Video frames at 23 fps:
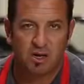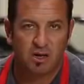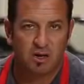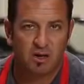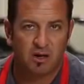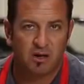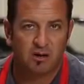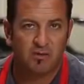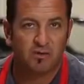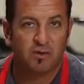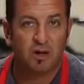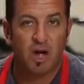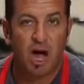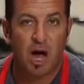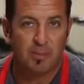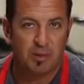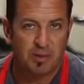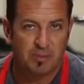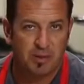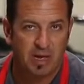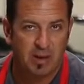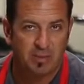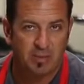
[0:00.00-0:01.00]
of
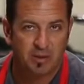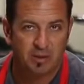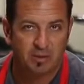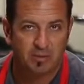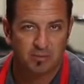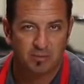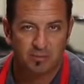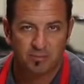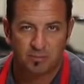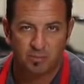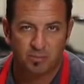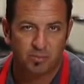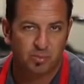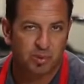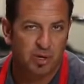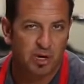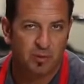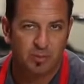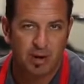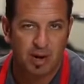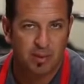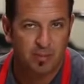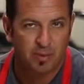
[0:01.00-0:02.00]
copy paper,
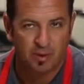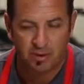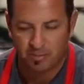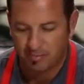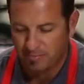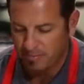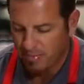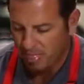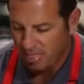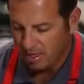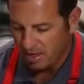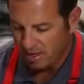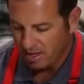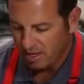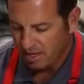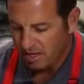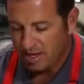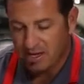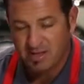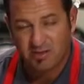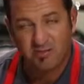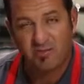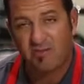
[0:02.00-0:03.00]
printer paper.
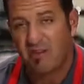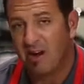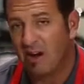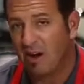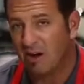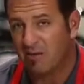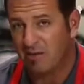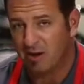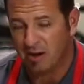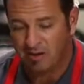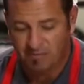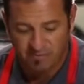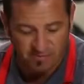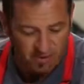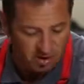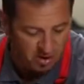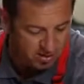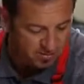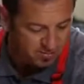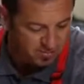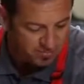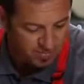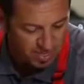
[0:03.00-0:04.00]
It's very, very
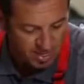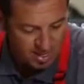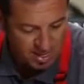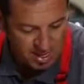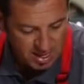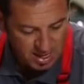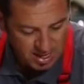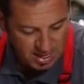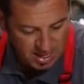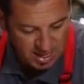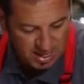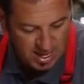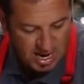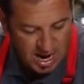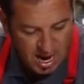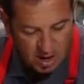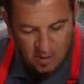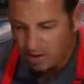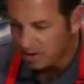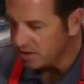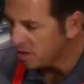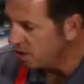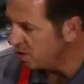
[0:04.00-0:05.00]
fine. And
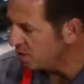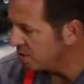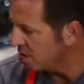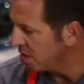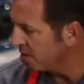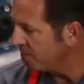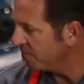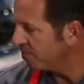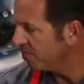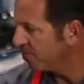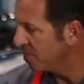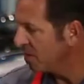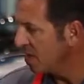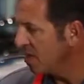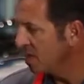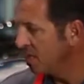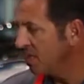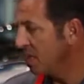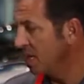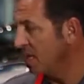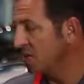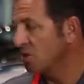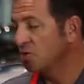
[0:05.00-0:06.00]
how I'd use it
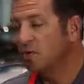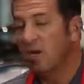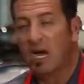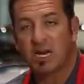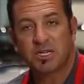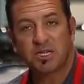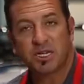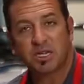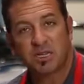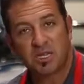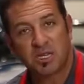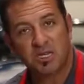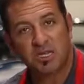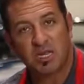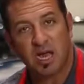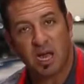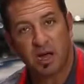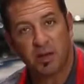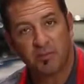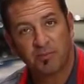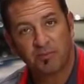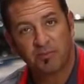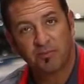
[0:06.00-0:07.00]
to get a scratch like this
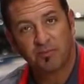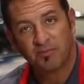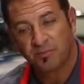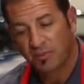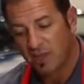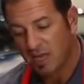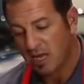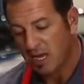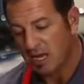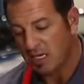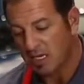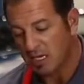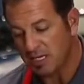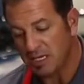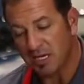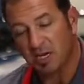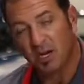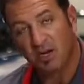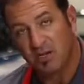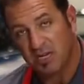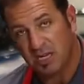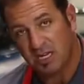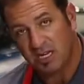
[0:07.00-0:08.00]
out, I
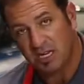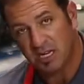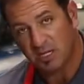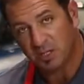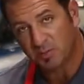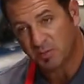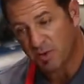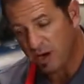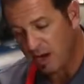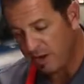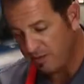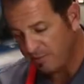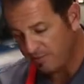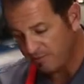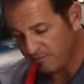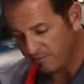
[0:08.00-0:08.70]
take our detail spray,